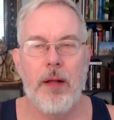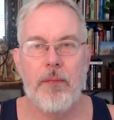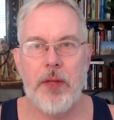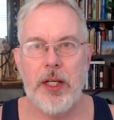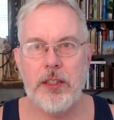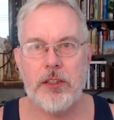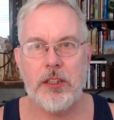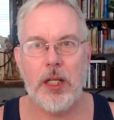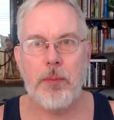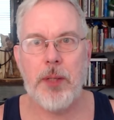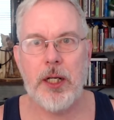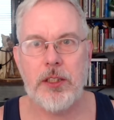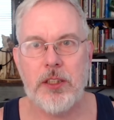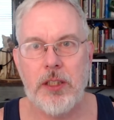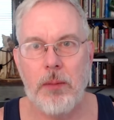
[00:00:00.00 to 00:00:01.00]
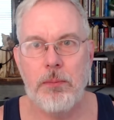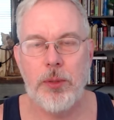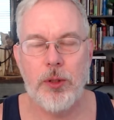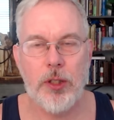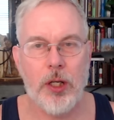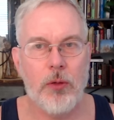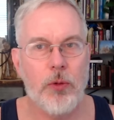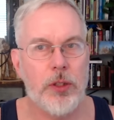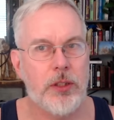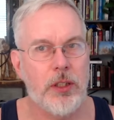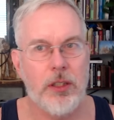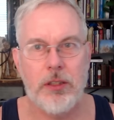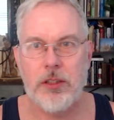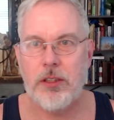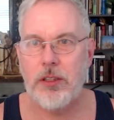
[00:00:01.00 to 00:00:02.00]
a Sammasambuddha, which
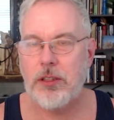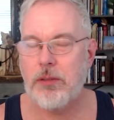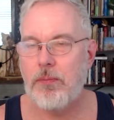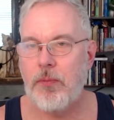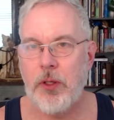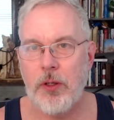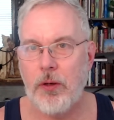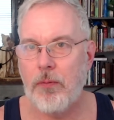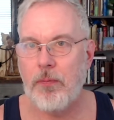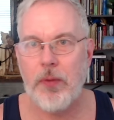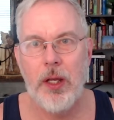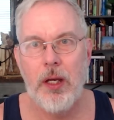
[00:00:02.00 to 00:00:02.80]
is just, you know,